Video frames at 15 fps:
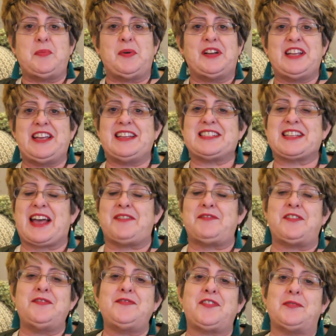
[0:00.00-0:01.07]
everybody, it's
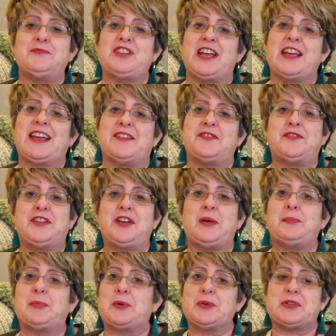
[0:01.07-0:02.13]
Catherine from Jayne Catherine
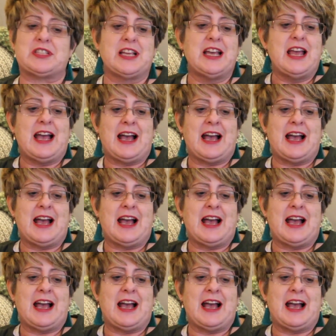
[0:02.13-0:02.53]
on Books